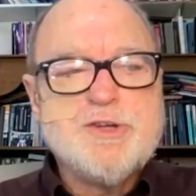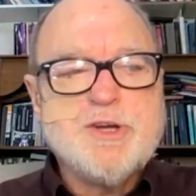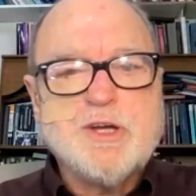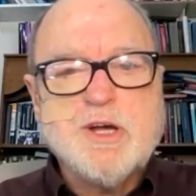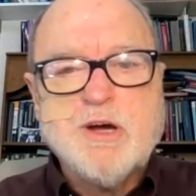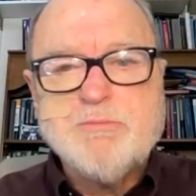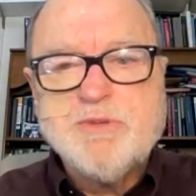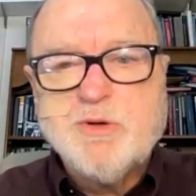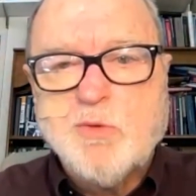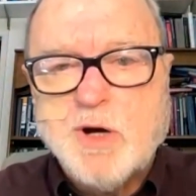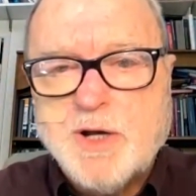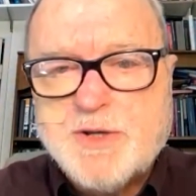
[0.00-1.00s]
to come
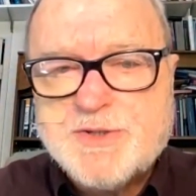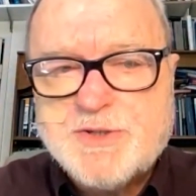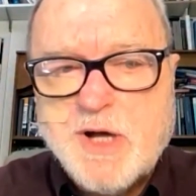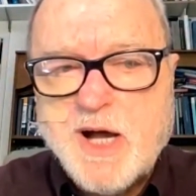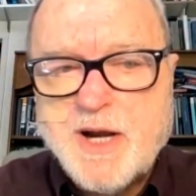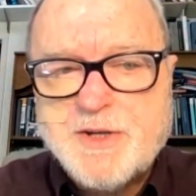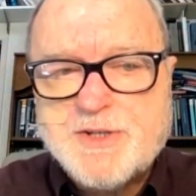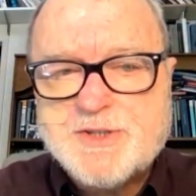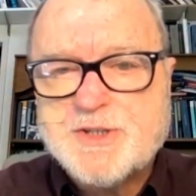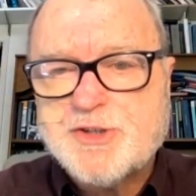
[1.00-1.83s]
to us not as